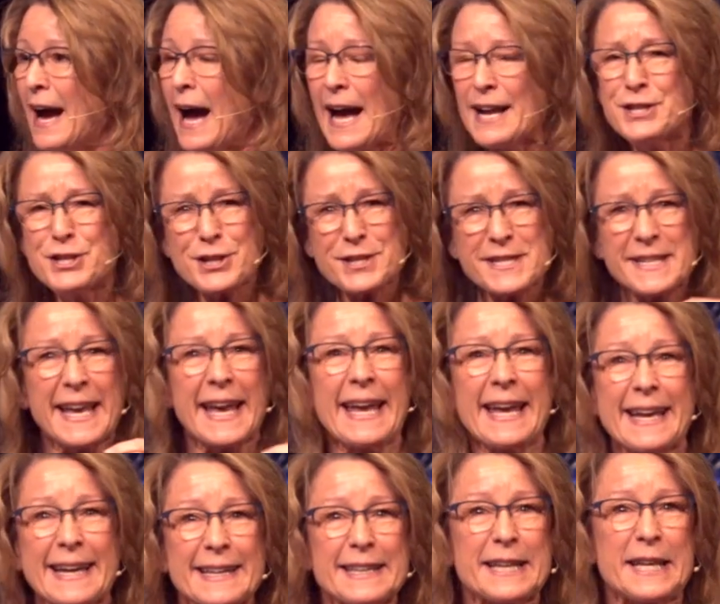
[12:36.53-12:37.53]
I just
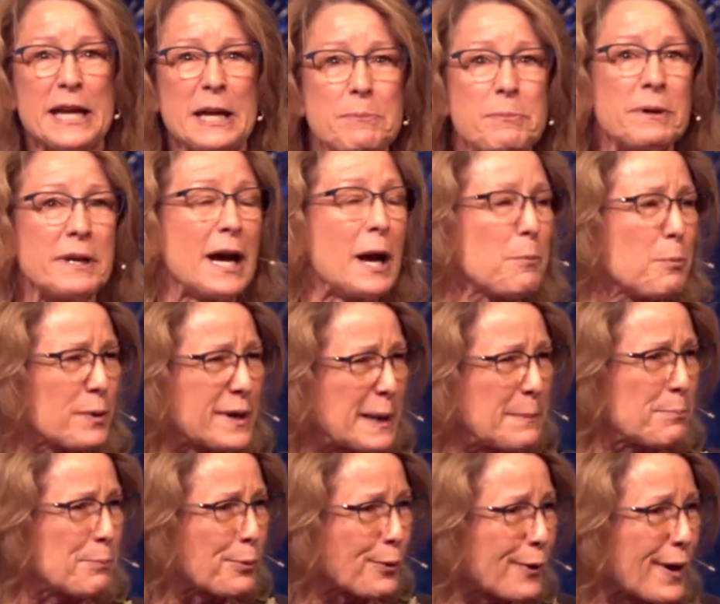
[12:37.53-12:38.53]
can't keep it up
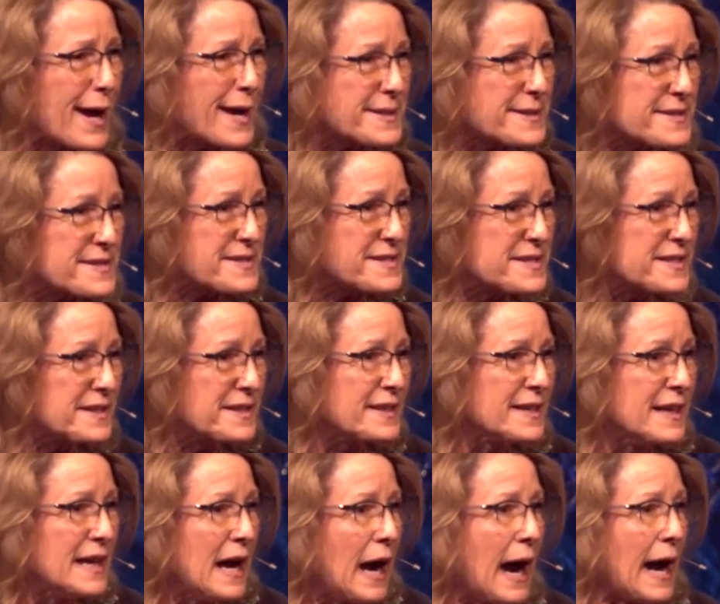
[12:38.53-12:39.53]
when I'm pressed.
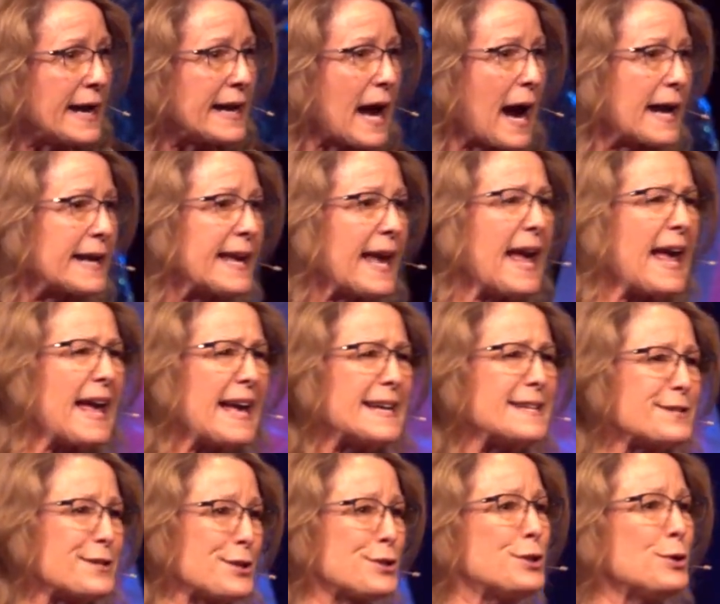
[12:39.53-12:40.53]
I, I
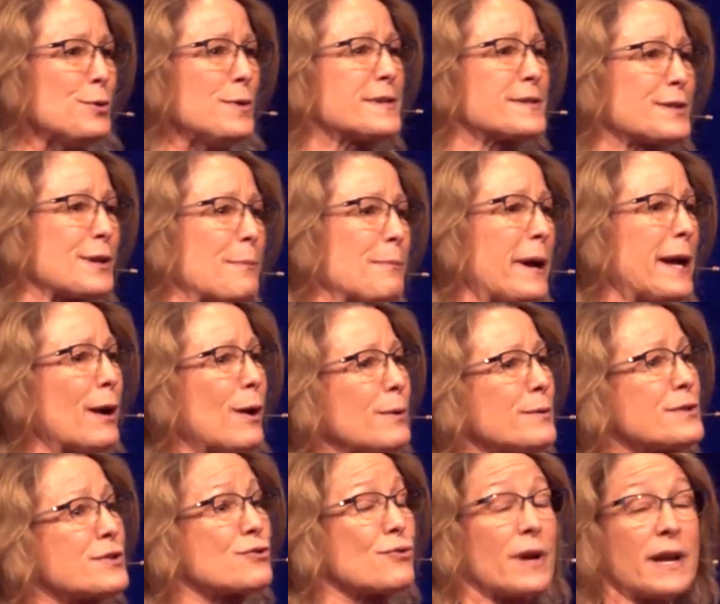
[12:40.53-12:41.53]
can't do this on my
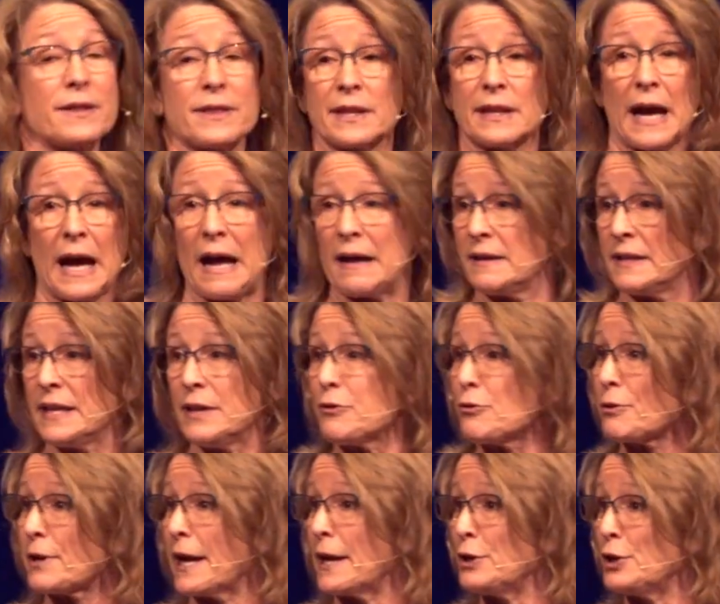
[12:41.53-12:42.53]
own strength, and
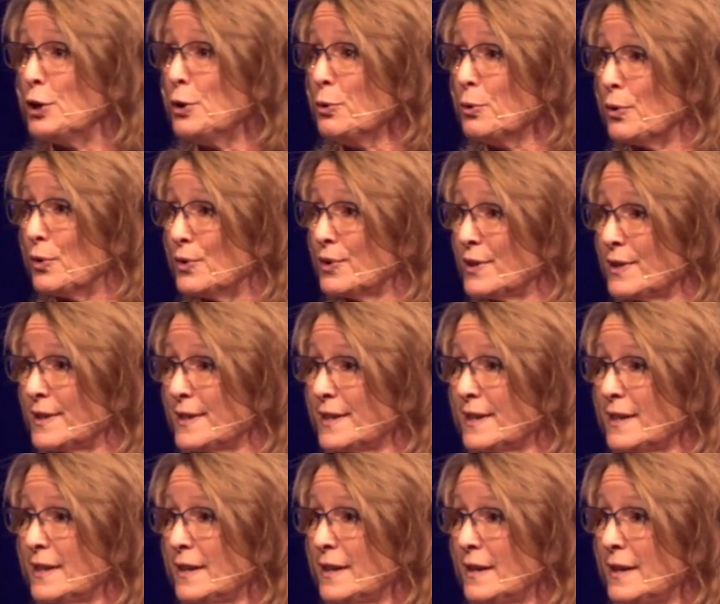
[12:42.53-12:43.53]
neither can you.
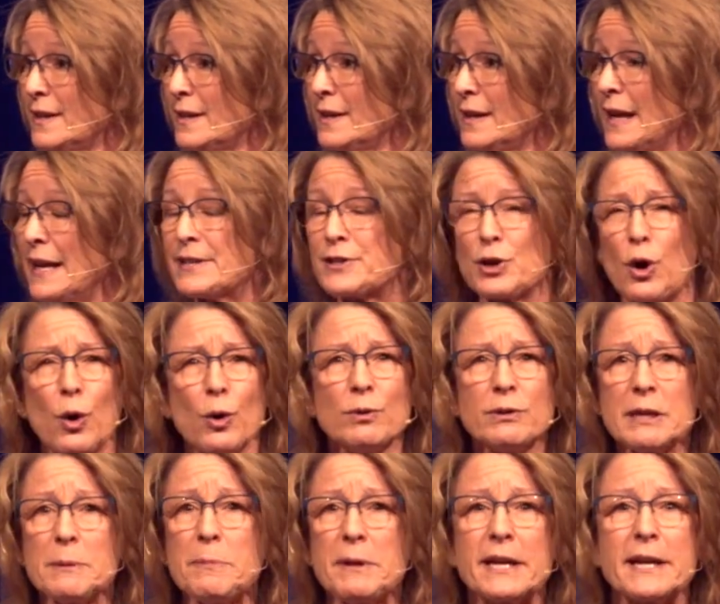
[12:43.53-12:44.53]
It's
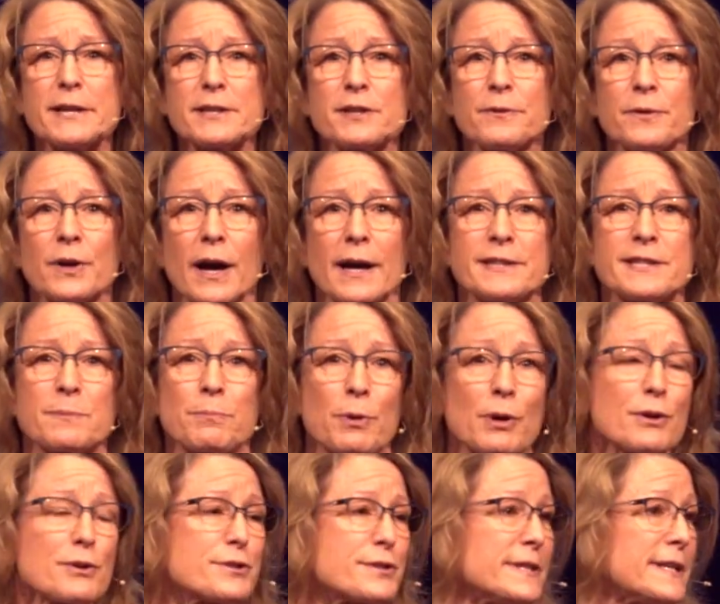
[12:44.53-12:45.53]
only because of God's
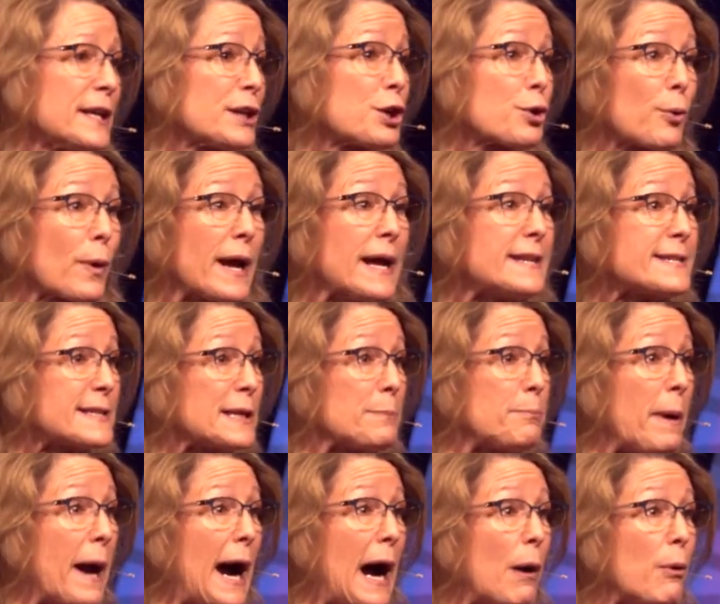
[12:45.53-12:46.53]
mercy and grace
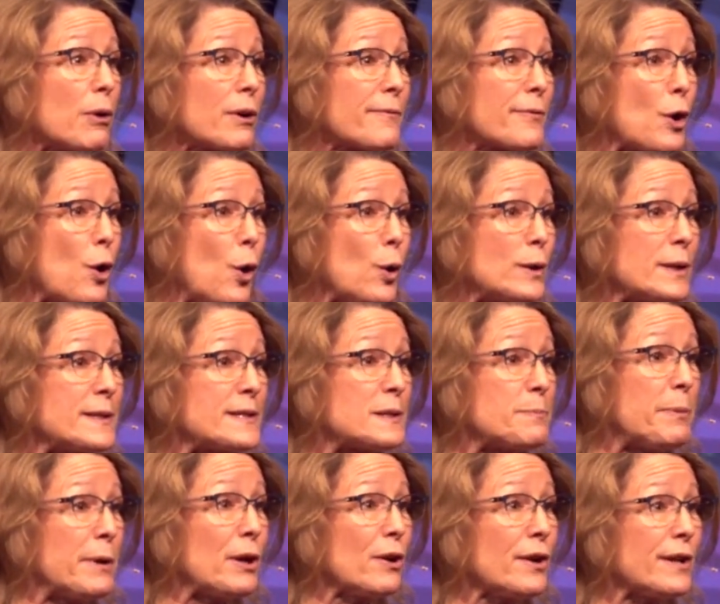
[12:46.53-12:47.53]
and power of the Holy
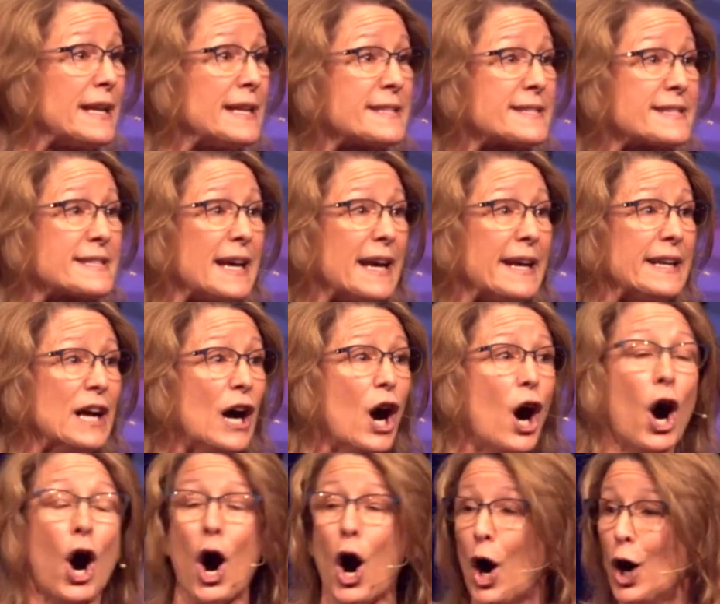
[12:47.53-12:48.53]
Spirit inside
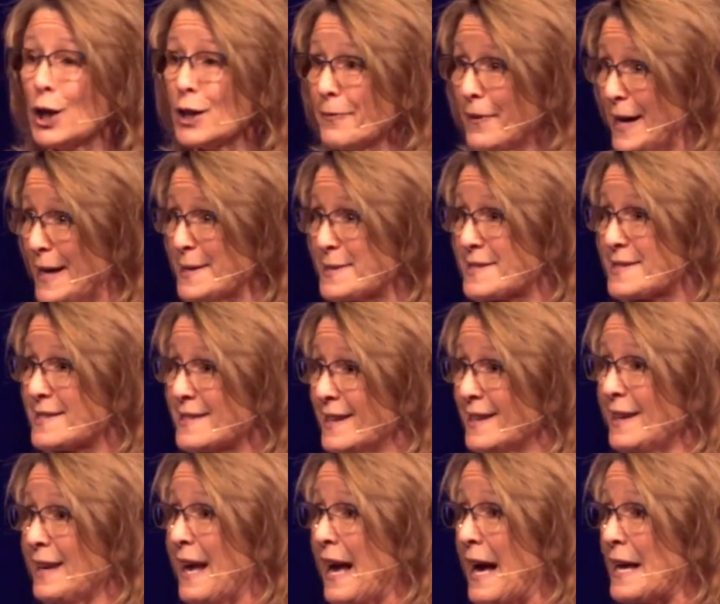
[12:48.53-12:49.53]
all of us
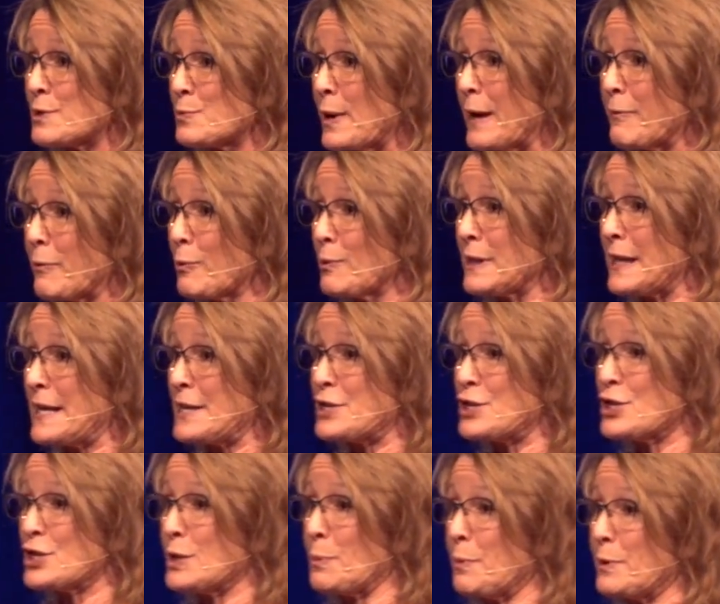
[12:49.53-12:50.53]
as we have a
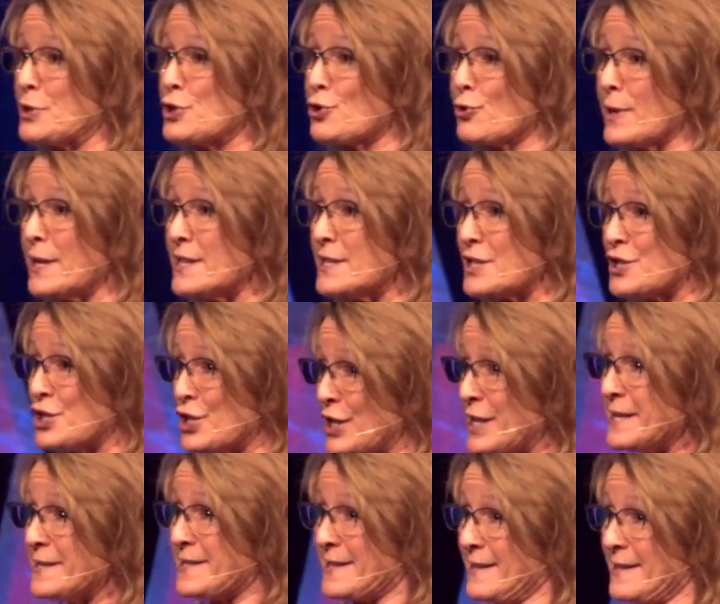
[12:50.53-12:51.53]
relationship with
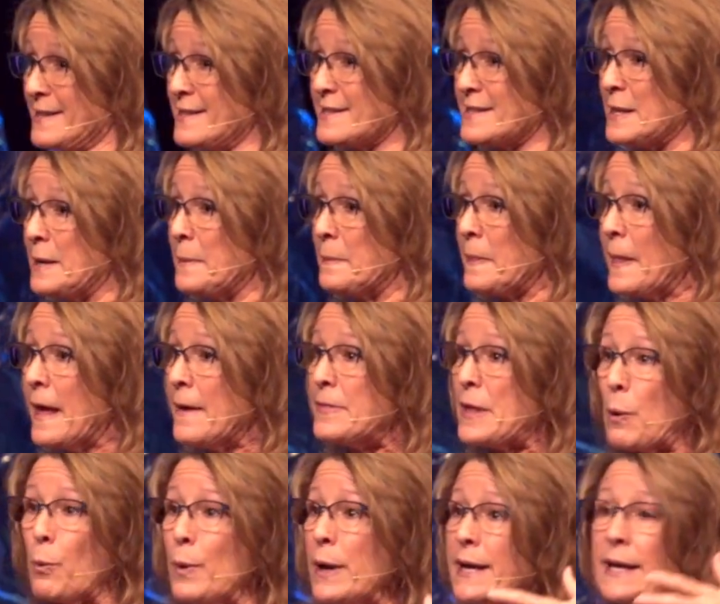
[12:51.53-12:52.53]
Jesus
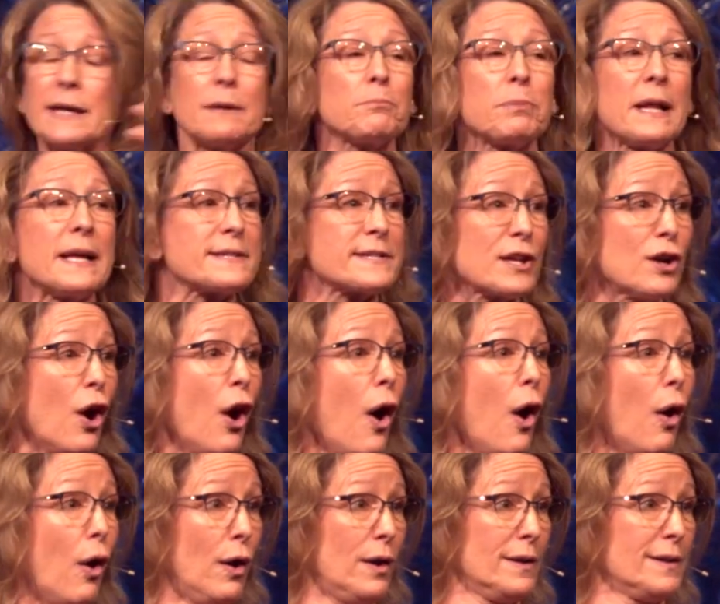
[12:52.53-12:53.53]
that we can bless it
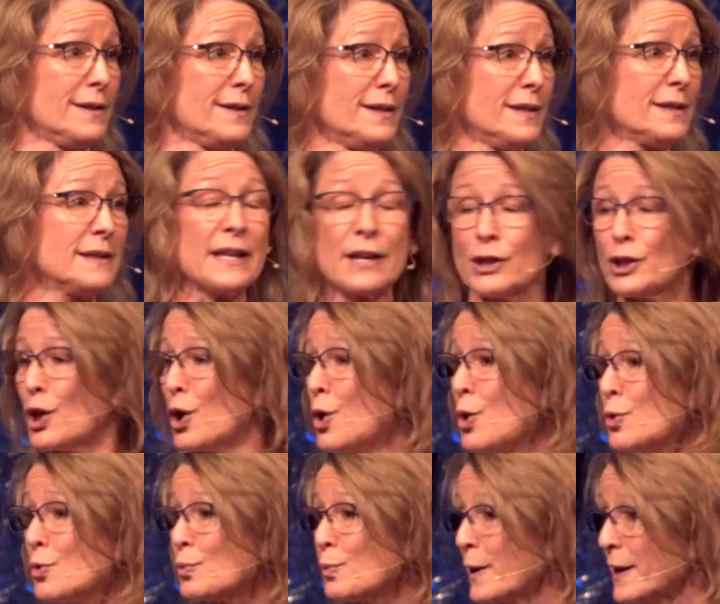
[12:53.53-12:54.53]
all, let
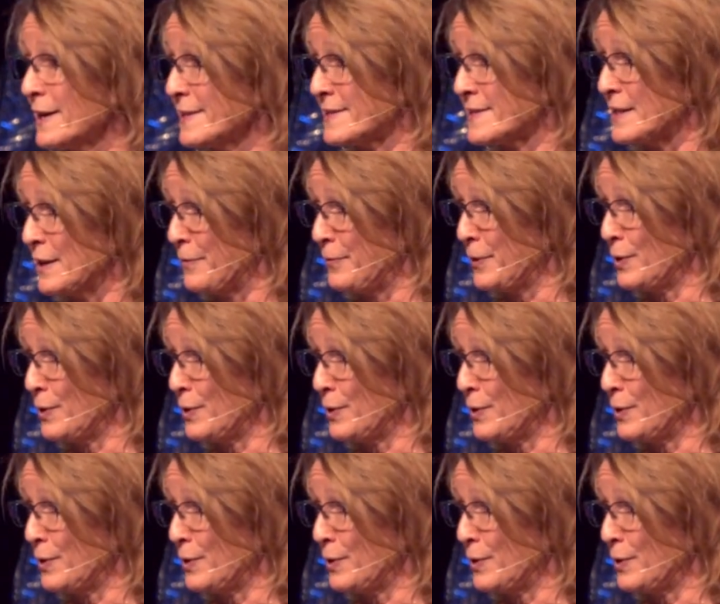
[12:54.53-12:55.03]
alone when it's